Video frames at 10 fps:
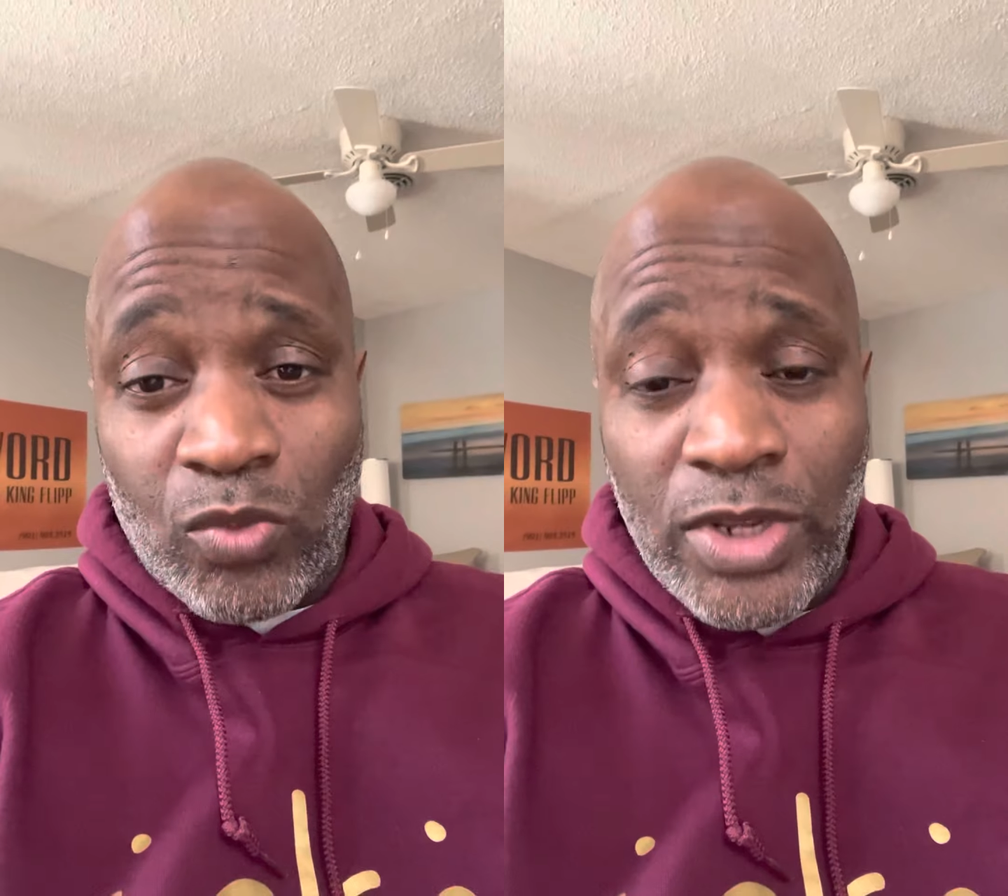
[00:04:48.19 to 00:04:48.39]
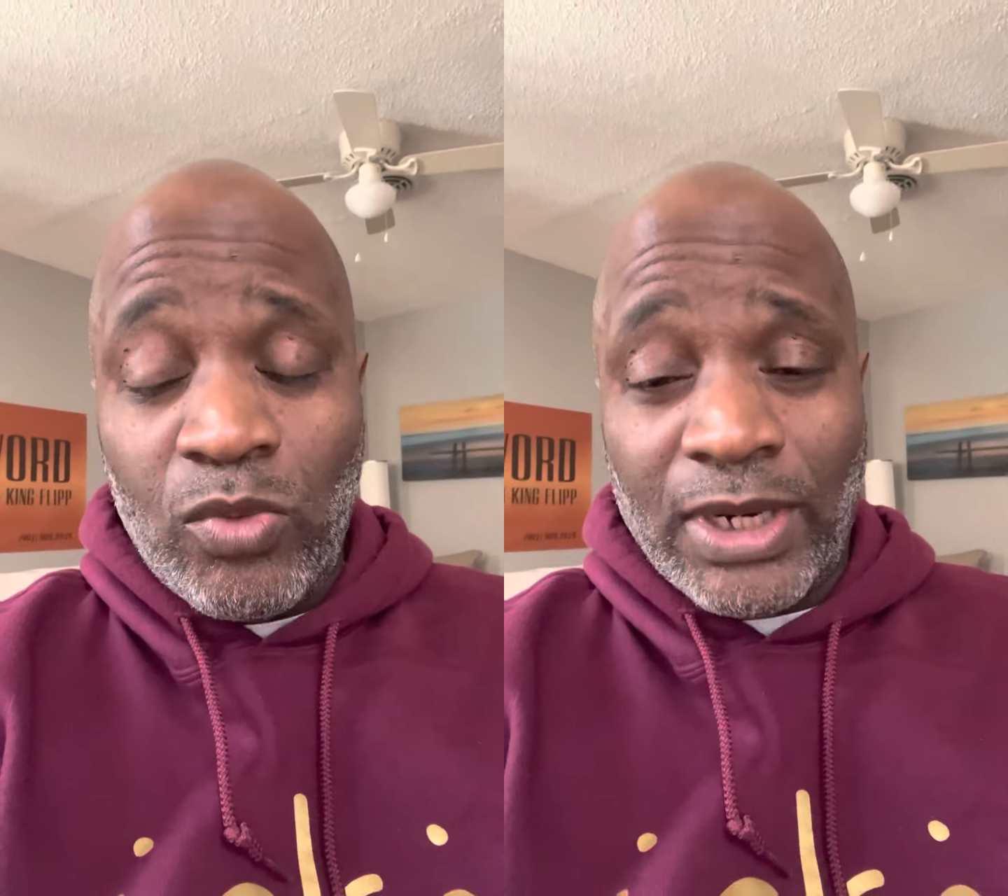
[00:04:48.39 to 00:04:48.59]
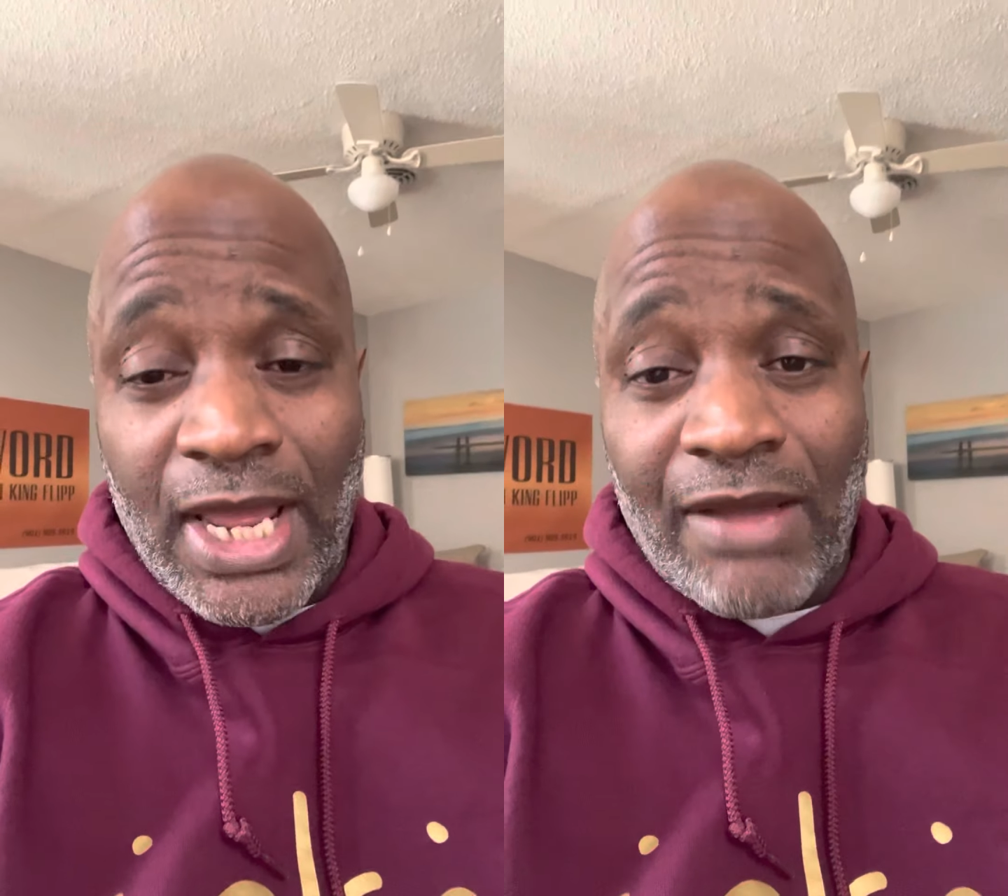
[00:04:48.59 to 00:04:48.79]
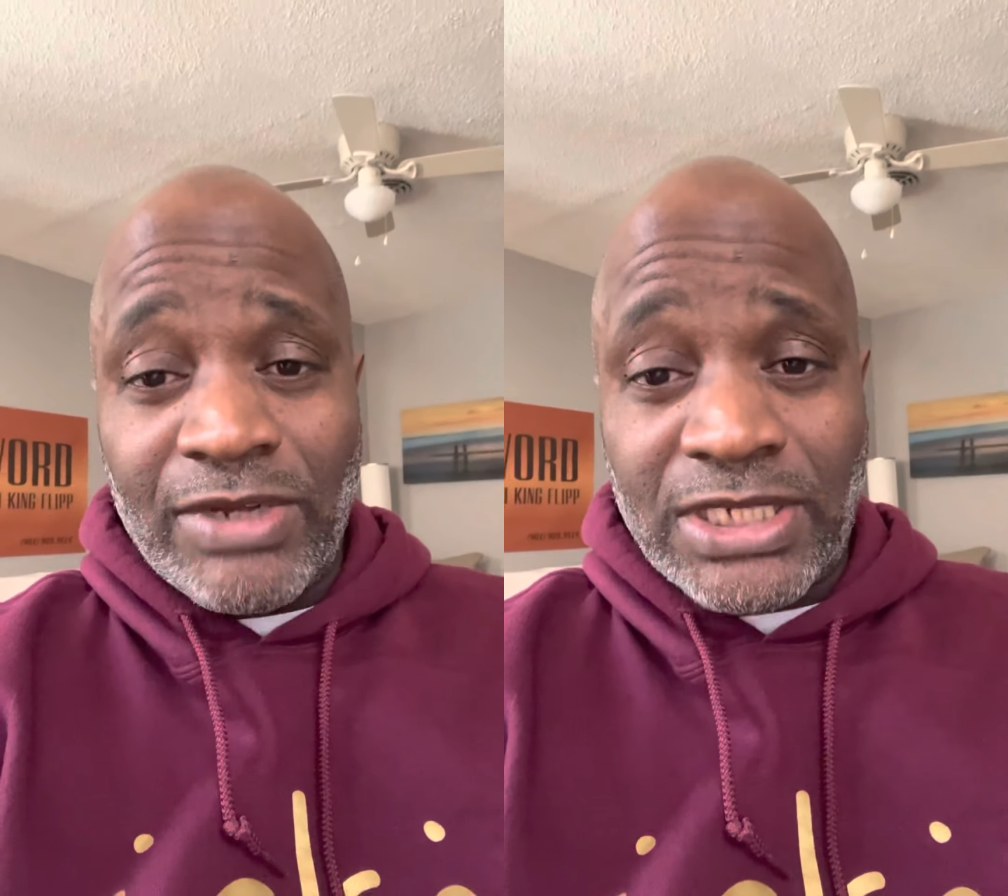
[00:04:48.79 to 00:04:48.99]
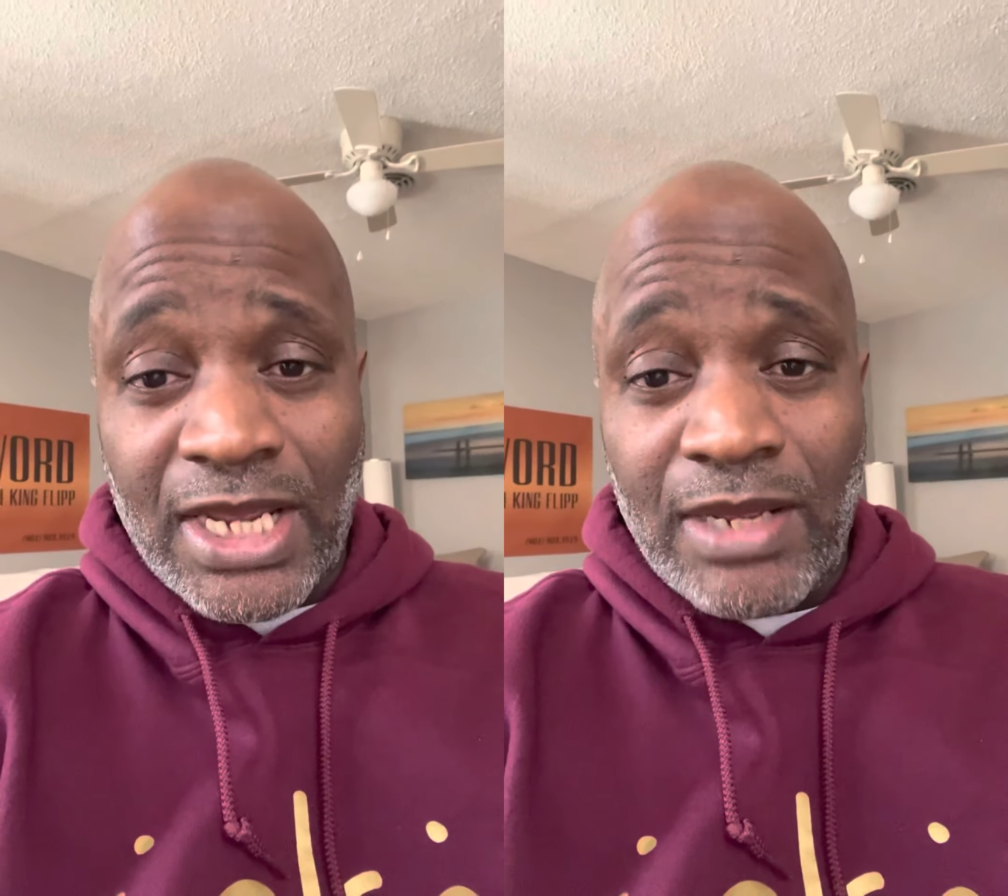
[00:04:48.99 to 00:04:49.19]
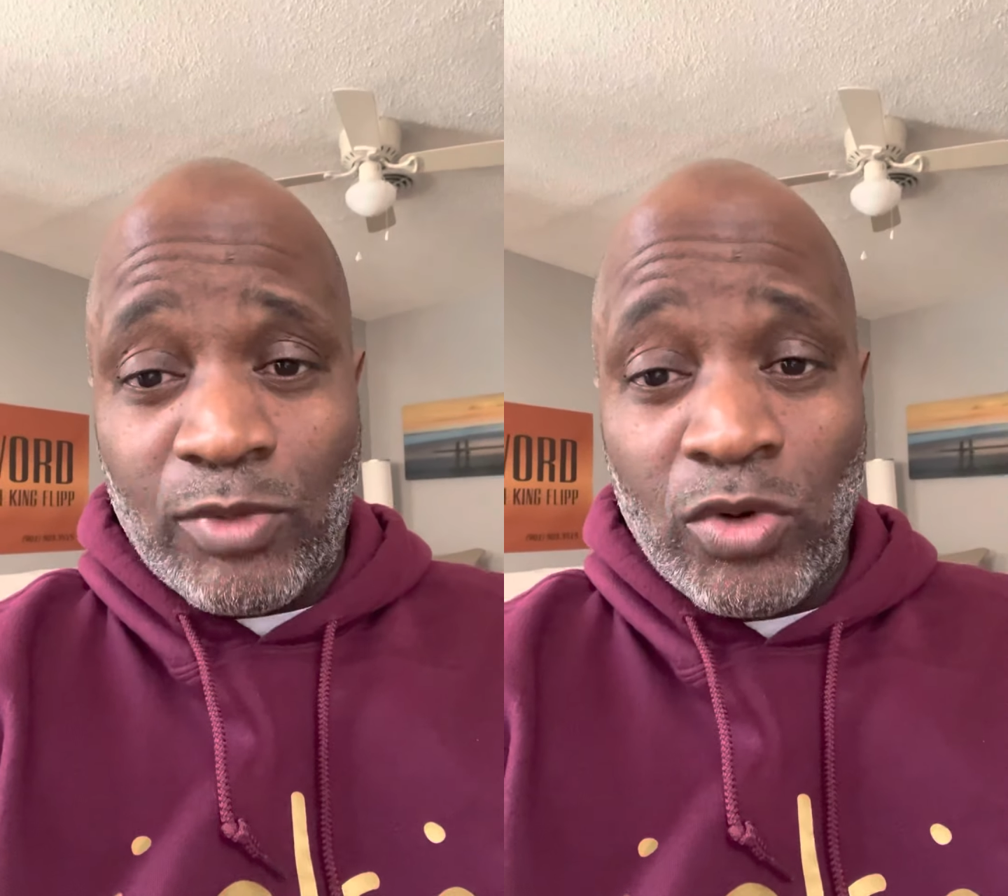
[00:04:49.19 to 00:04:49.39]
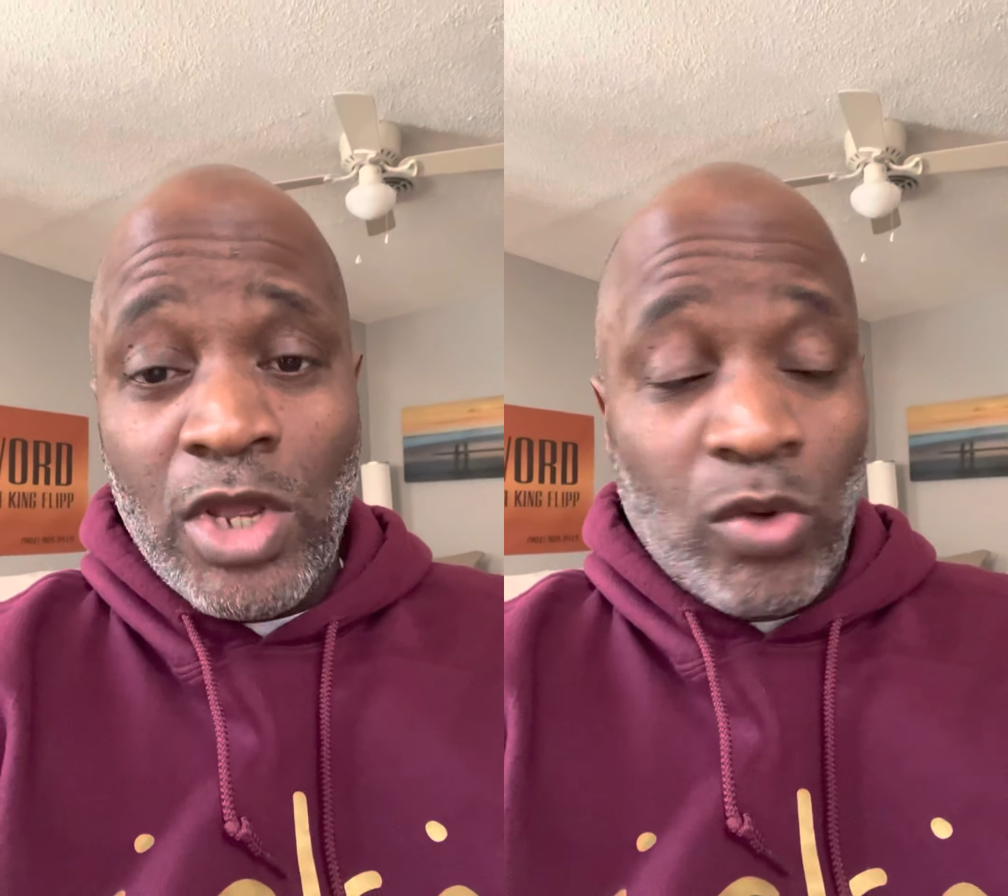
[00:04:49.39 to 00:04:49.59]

we will have a table.